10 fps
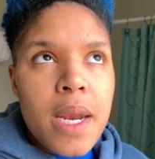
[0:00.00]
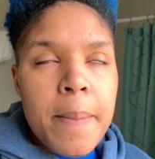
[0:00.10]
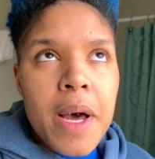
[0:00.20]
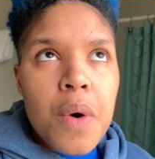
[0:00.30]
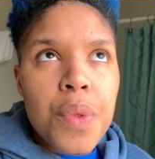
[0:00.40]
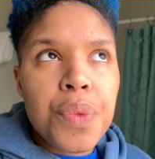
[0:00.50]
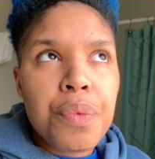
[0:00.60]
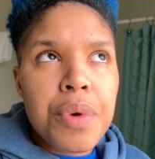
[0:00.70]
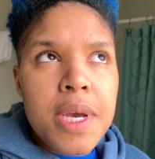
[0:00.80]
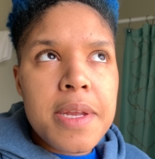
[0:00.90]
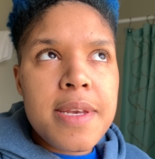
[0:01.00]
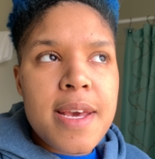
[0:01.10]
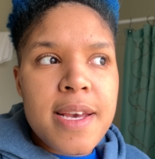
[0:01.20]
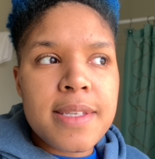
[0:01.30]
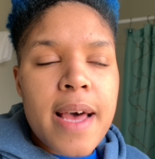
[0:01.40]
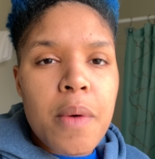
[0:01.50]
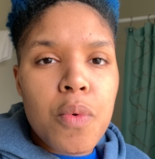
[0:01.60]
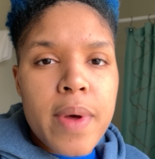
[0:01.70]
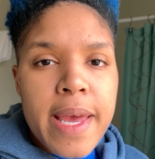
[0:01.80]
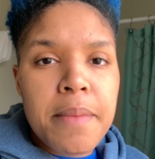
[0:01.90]
about 3 days, I
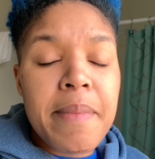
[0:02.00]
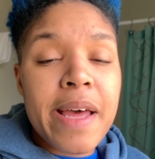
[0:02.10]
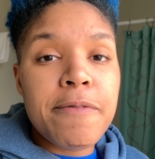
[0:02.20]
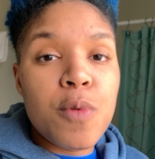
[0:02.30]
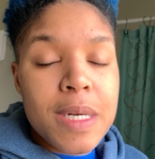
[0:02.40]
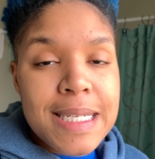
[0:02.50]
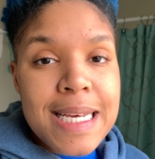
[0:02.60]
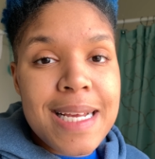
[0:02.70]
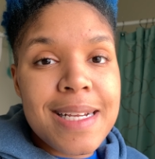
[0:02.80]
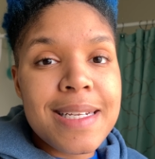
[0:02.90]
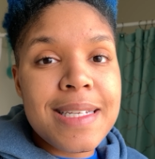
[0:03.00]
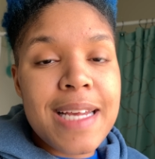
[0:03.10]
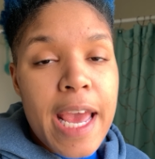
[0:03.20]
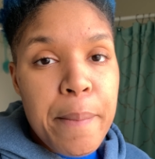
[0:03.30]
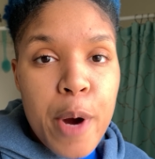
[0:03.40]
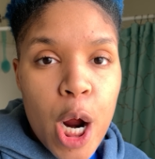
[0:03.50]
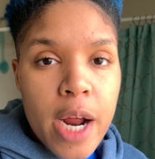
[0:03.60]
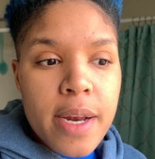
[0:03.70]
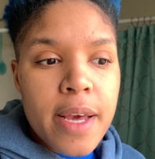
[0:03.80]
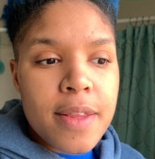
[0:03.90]
will hit my 14-day
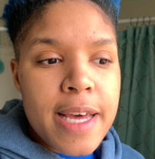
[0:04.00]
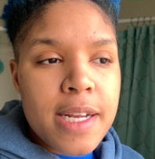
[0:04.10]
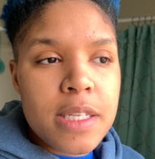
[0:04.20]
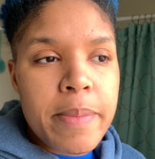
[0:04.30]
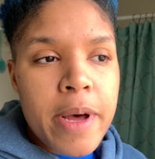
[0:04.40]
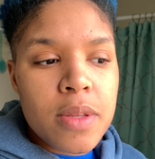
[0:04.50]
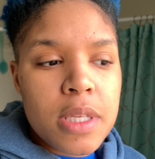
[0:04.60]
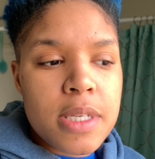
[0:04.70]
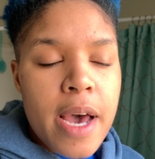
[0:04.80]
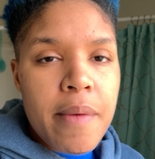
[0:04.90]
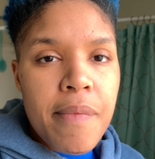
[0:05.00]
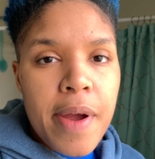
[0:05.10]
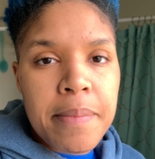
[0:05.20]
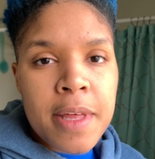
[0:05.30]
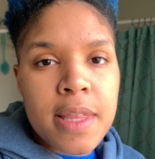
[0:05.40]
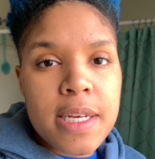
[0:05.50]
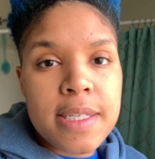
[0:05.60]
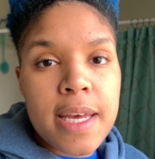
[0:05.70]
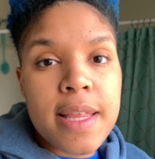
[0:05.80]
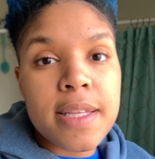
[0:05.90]
mark. Now, that is about the time frame that they
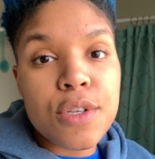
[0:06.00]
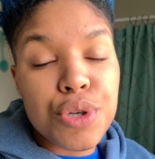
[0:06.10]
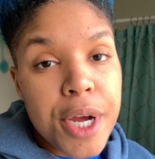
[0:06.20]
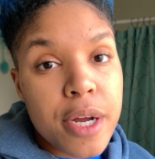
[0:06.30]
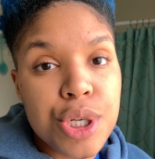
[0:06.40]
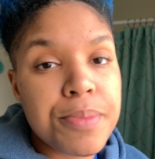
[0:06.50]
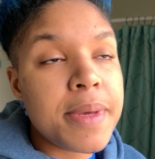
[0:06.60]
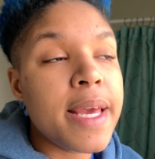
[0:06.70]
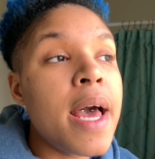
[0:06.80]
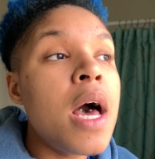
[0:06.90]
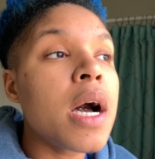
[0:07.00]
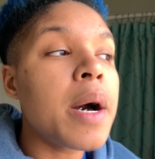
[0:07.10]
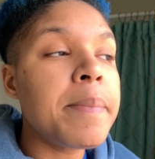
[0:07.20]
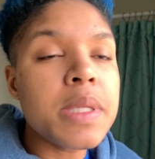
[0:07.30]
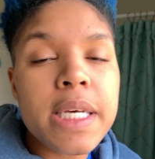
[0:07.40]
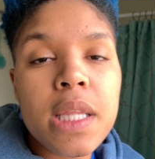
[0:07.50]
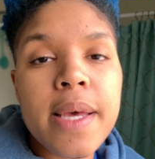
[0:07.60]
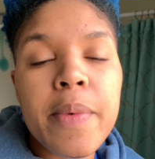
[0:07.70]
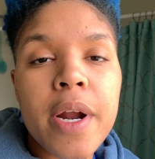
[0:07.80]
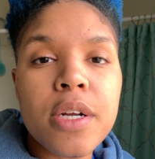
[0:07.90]
say that the trigger should be completely
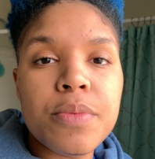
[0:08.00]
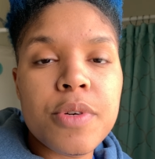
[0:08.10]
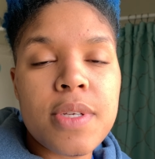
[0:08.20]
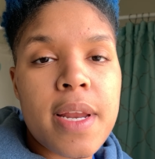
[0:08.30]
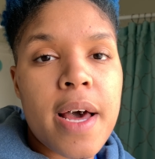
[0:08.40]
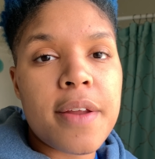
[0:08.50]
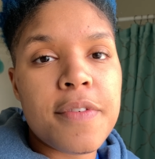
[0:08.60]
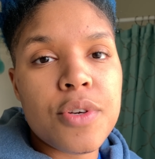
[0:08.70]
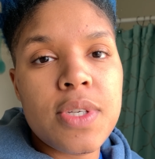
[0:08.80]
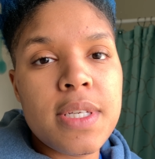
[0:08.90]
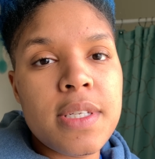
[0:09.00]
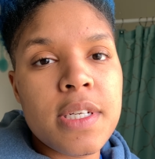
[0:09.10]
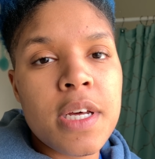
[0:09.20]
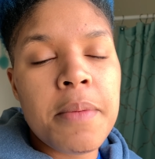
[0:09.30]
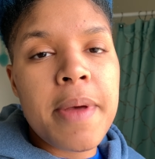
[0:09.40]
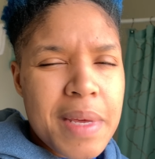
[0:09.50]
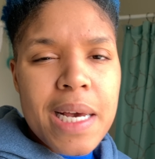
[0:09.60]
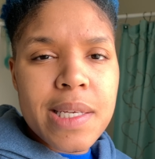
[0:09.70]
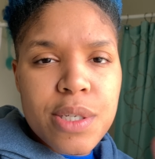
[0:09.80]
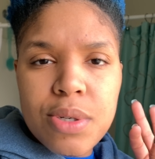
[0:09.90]
100% out of your system,
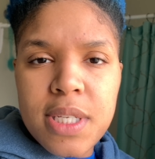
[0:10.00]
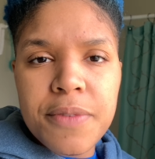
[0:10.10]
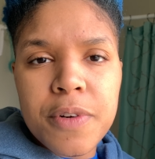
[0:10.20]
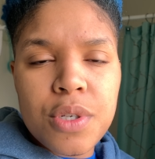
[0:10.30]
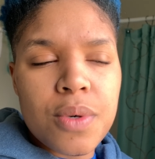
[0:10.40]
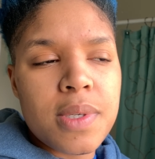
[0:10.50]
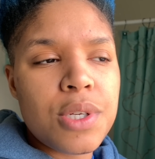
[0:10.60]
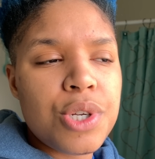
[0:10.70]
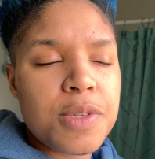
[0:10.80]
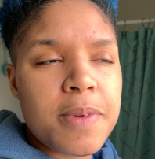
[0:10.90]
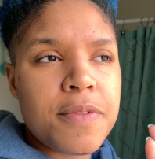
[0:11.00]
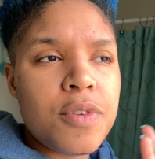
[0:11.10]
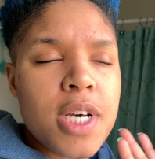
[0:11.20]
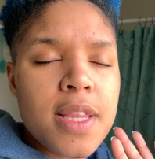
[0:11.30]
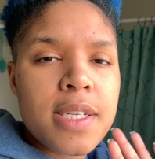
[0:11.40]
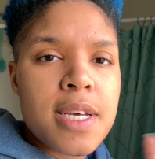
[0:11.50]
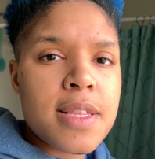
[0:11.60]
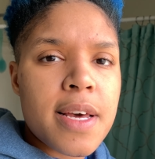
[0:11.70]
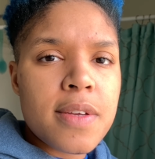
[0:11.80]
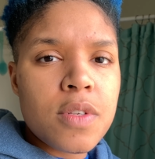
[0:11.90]
because there's different dosages. But if you've done the
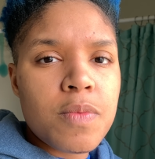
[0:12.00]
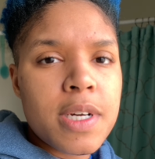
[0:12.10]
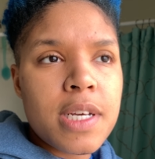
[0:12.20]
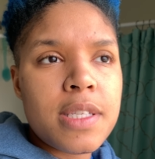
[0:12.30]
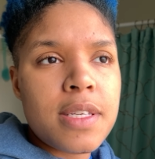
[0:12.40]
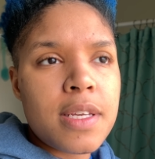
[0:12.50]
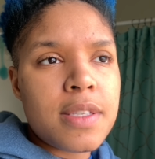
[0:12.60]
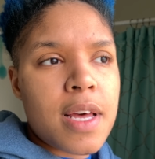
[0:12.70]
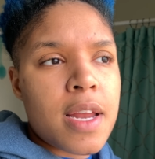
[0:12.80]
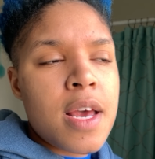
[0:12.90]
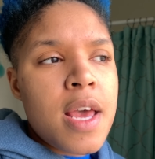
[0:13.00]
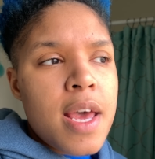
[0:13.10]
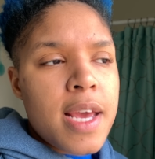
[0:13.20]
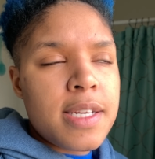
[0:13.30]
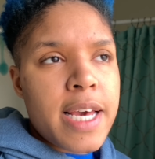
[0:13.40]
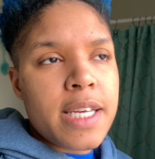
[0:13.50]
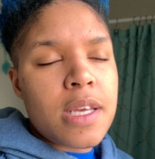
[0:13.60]
10,000 one, it says that it takes